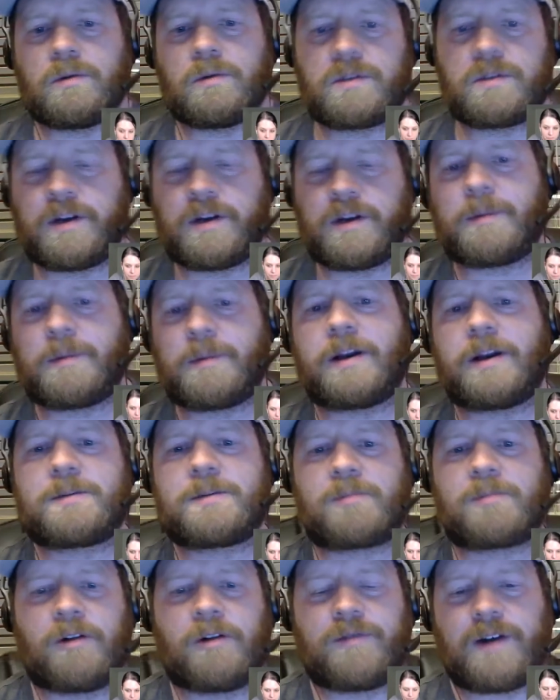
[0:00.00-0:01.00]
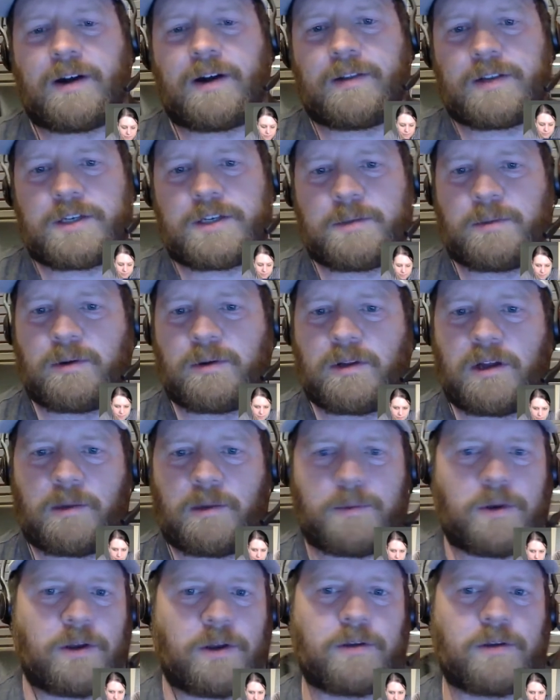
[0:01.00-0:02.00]
So anybody's profile that you pull up,
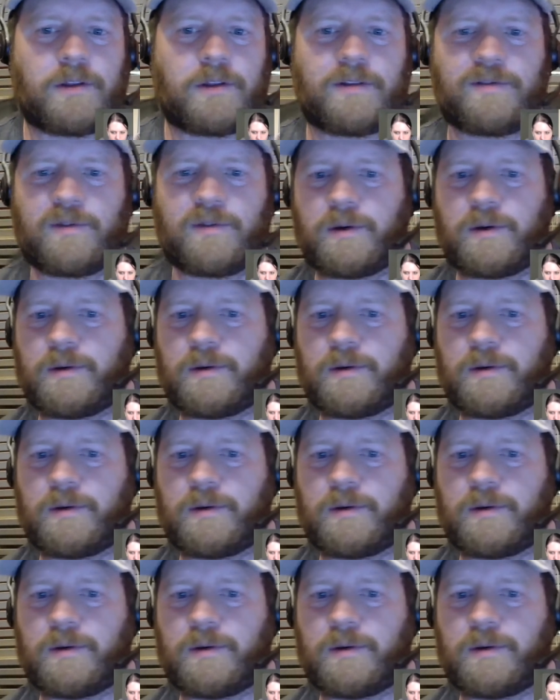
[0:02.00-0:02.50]
you can do that for.